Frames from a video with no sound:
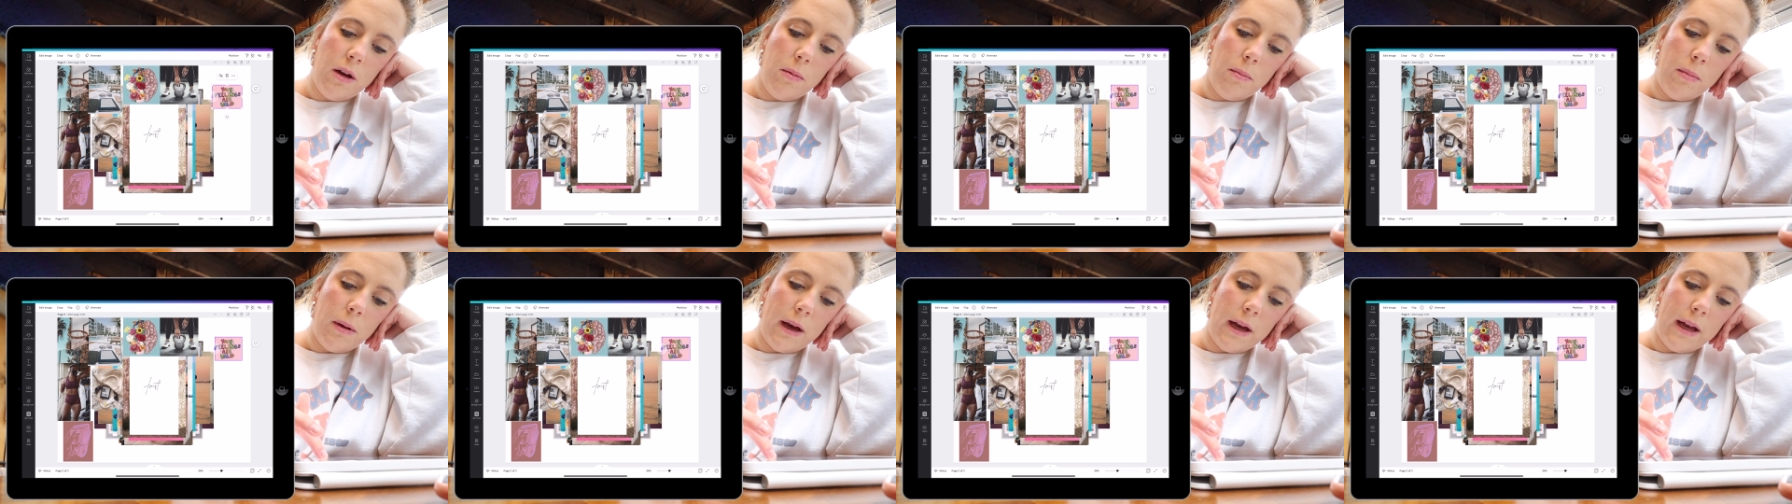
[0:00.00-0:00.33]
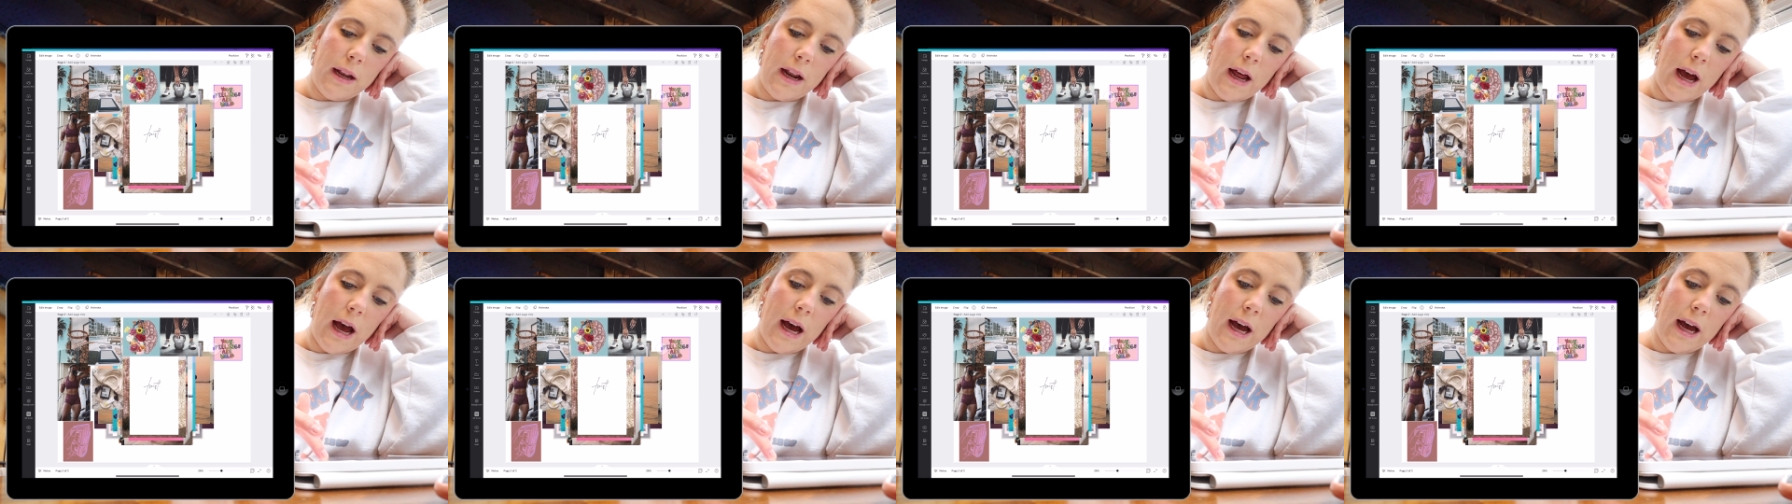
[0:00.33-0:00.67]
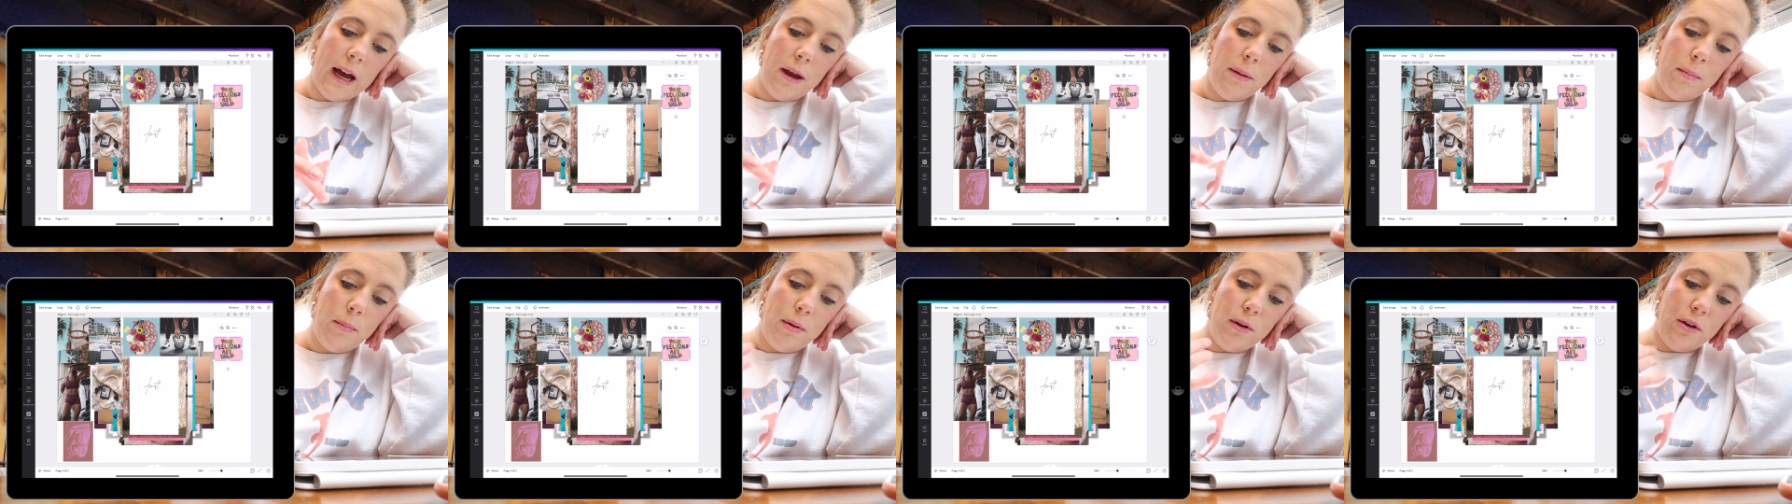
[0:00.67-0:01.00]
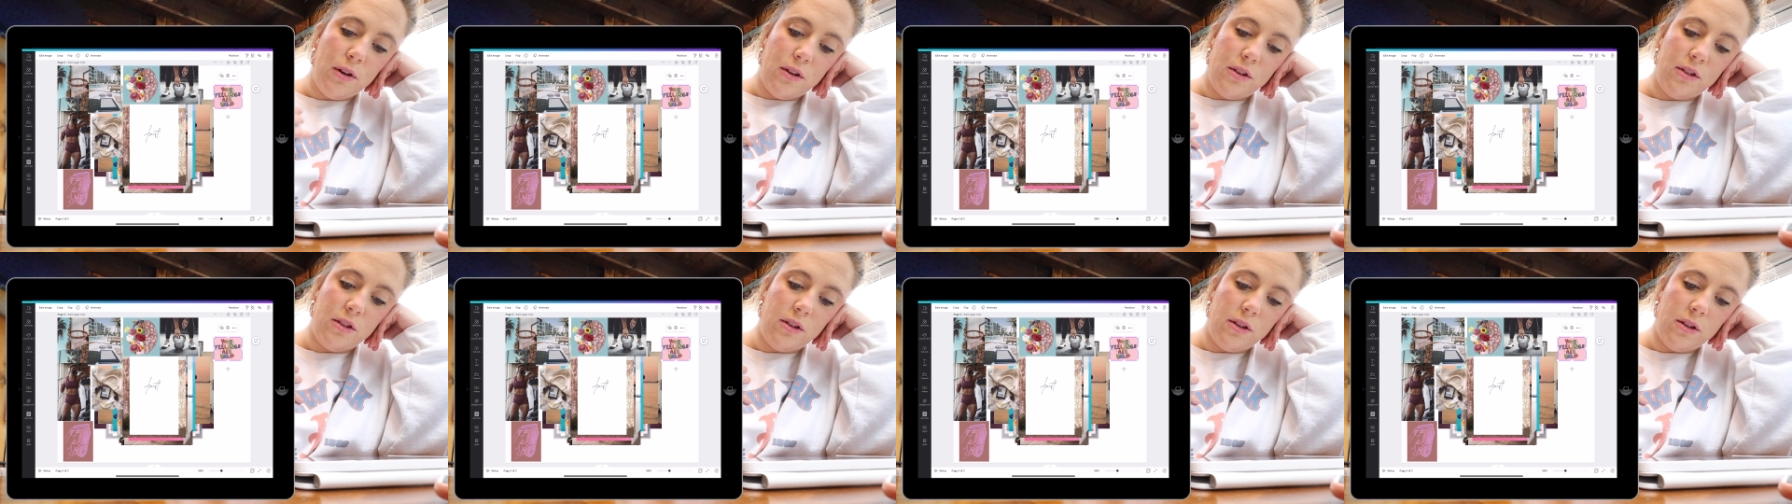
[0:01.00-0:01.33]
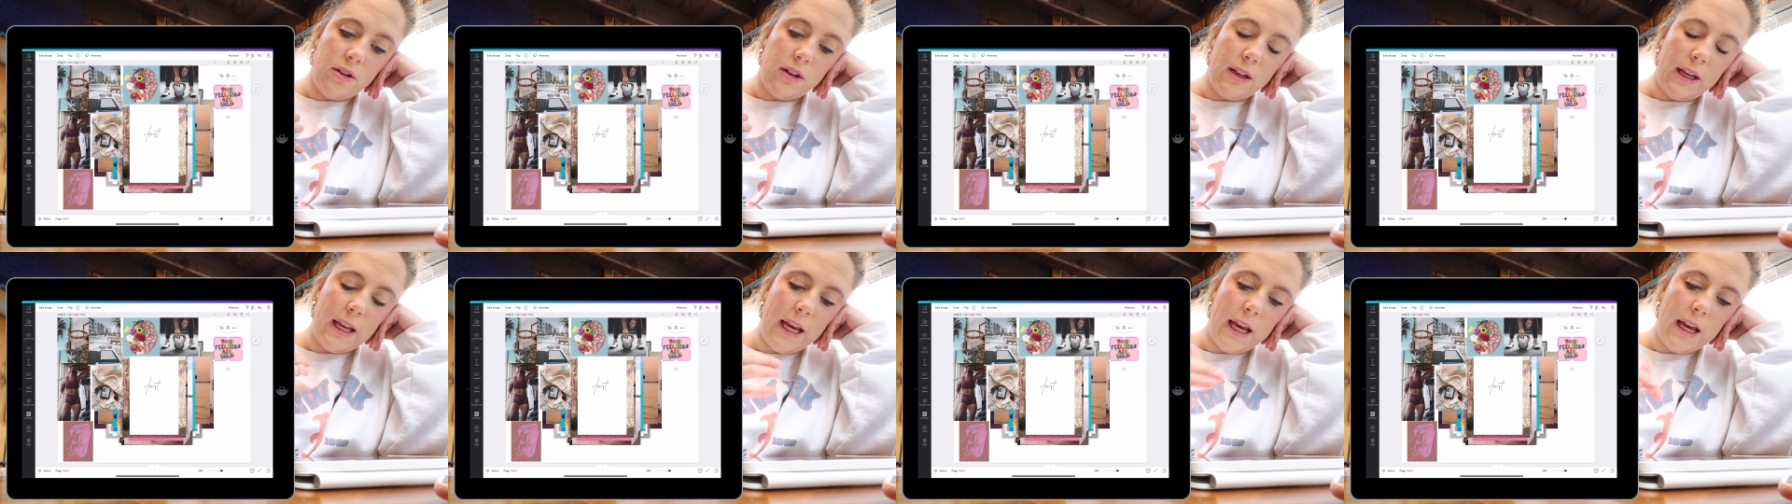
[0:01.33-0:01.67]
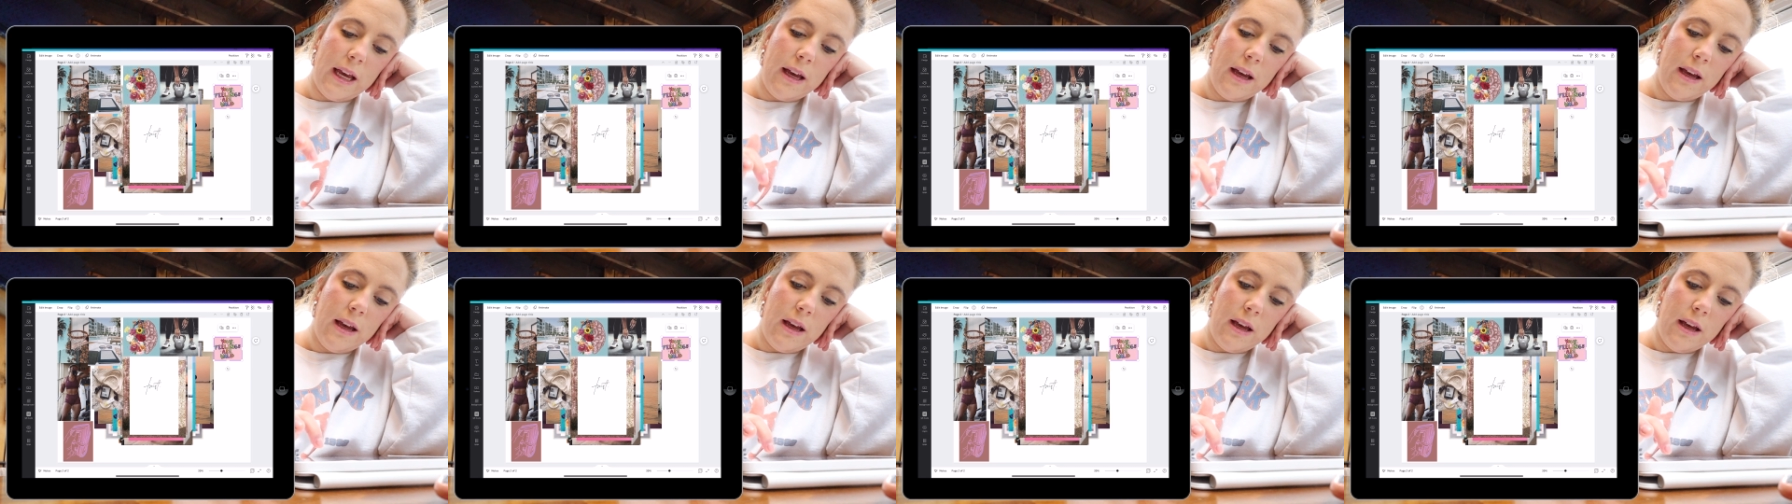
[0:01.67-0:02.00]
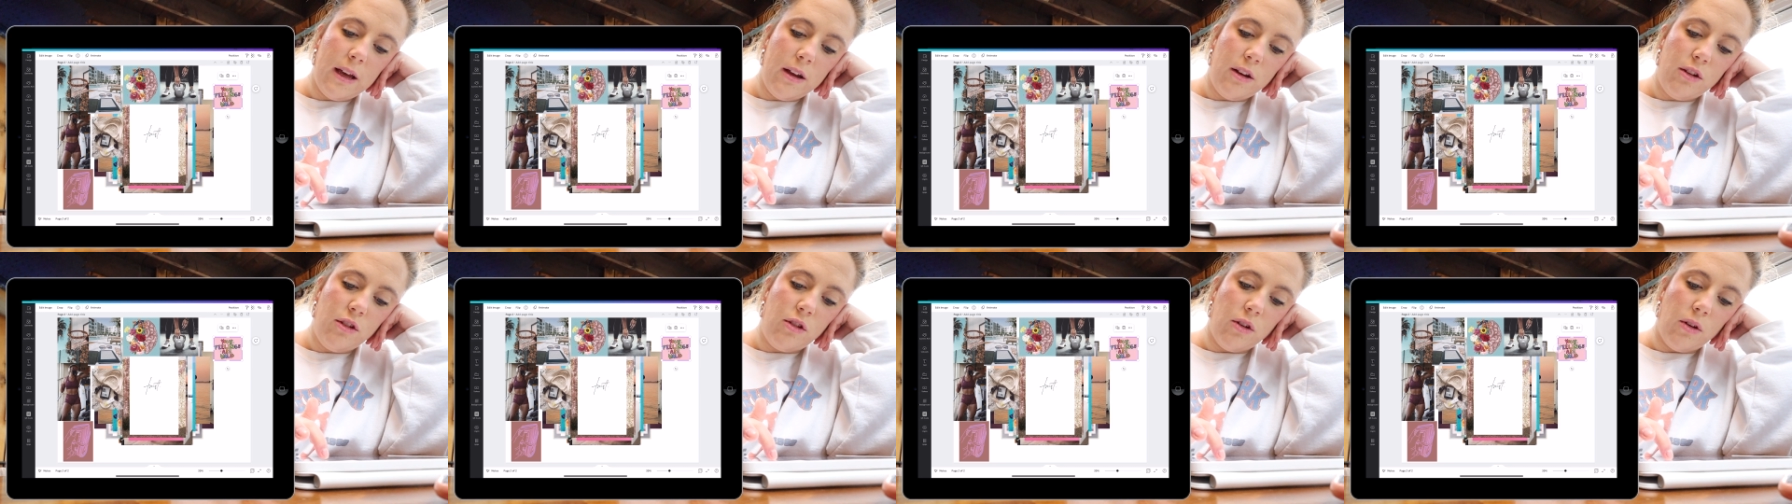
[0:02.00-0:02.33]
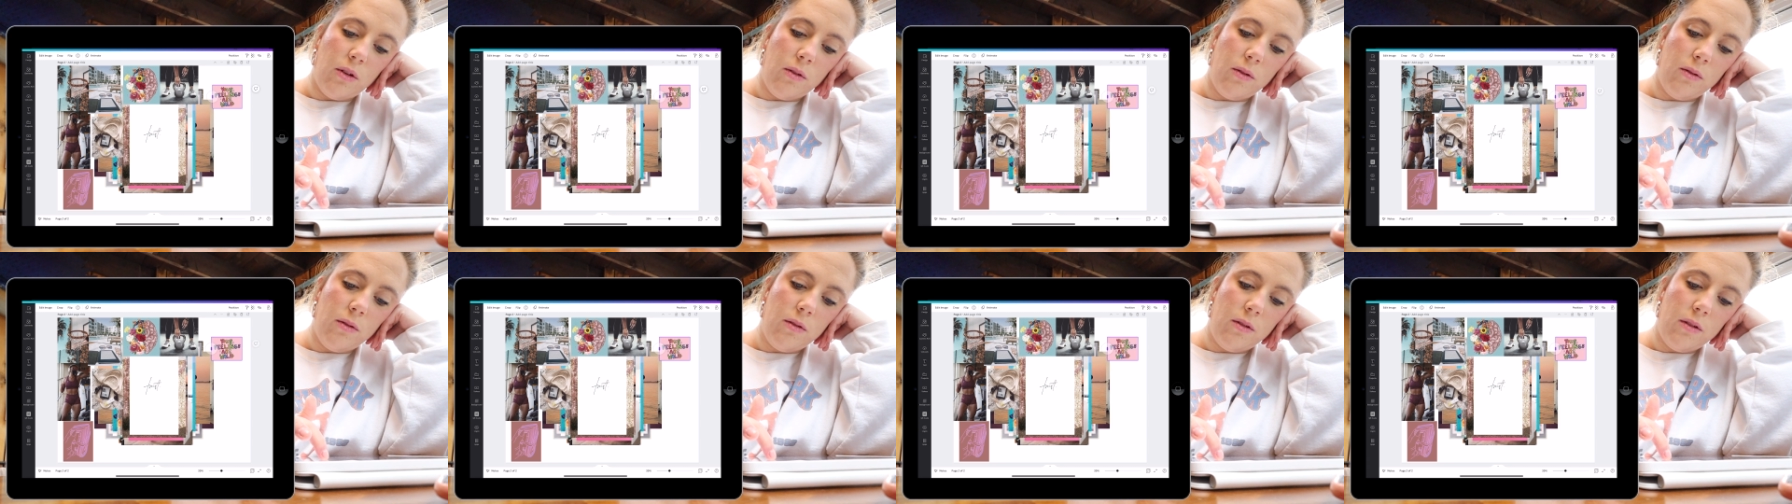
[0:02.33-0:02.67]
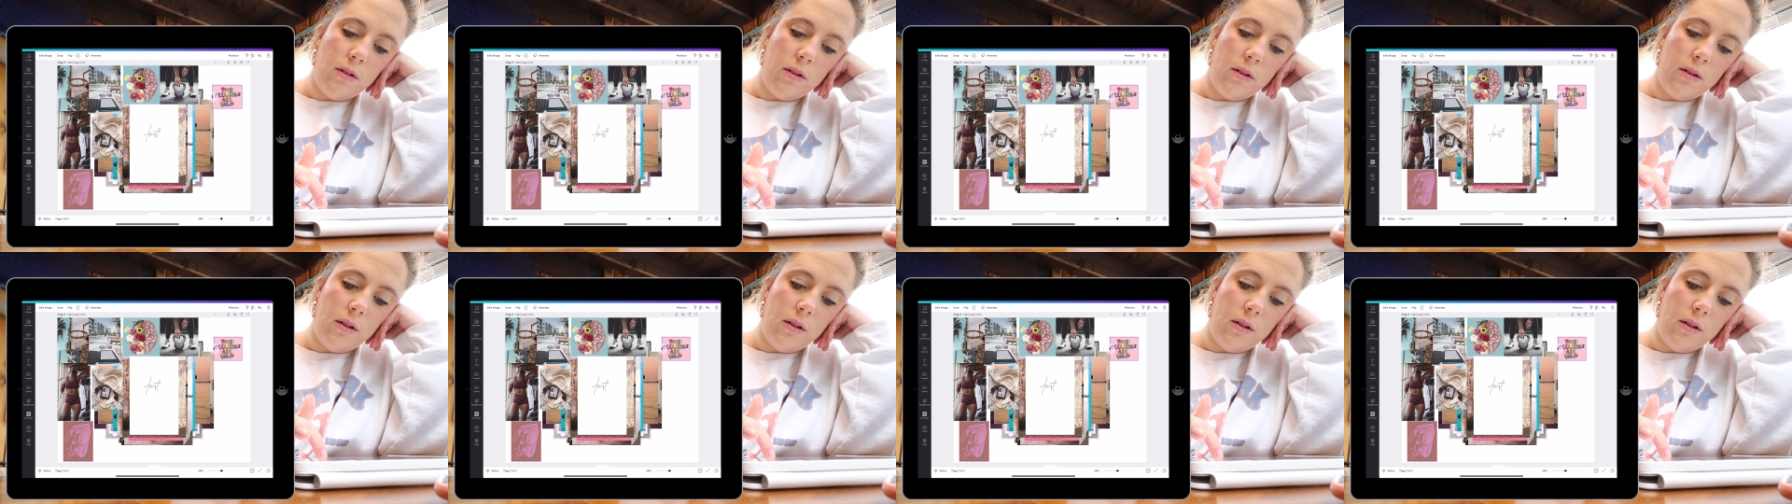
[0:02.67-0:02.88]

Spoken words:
but I personally don't,